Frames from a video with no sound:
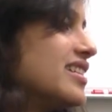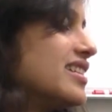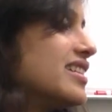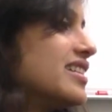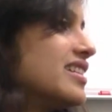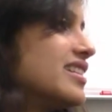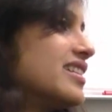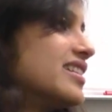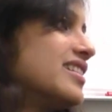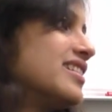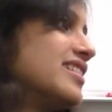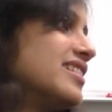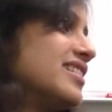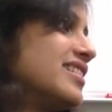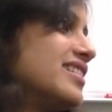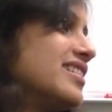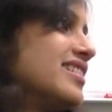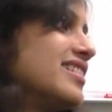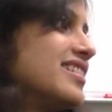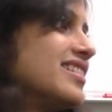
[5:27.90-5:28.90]

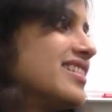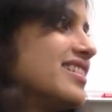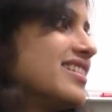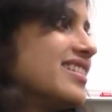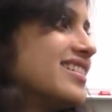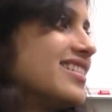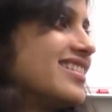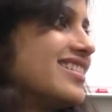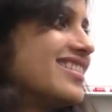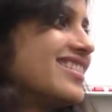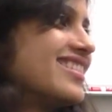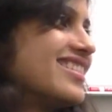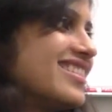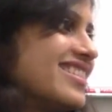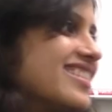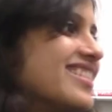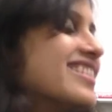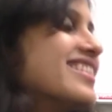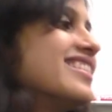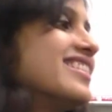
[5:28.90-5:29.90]

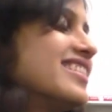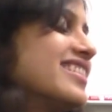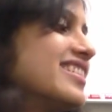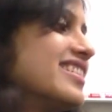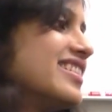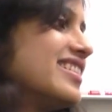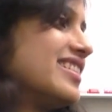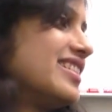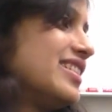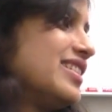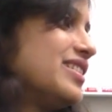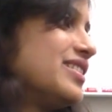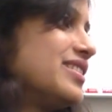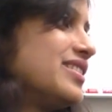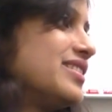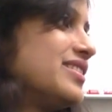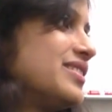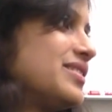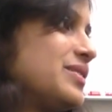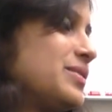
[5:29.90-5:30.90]

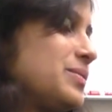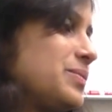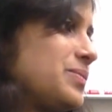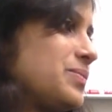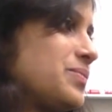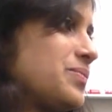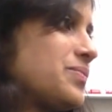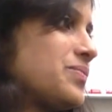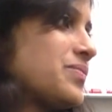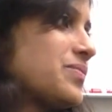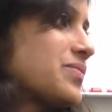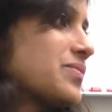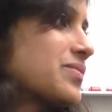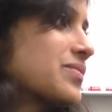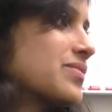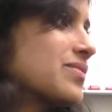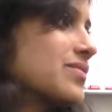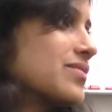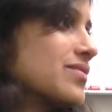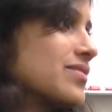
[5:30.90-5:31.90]

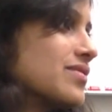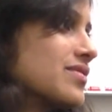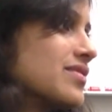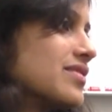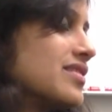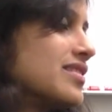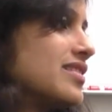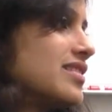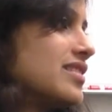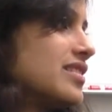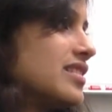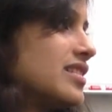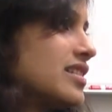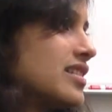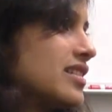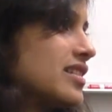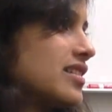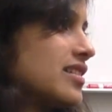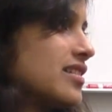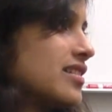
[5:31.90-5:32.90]

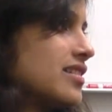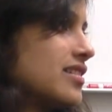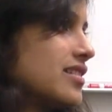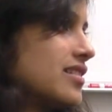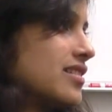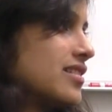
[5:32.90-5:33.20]
This person isn't speaking.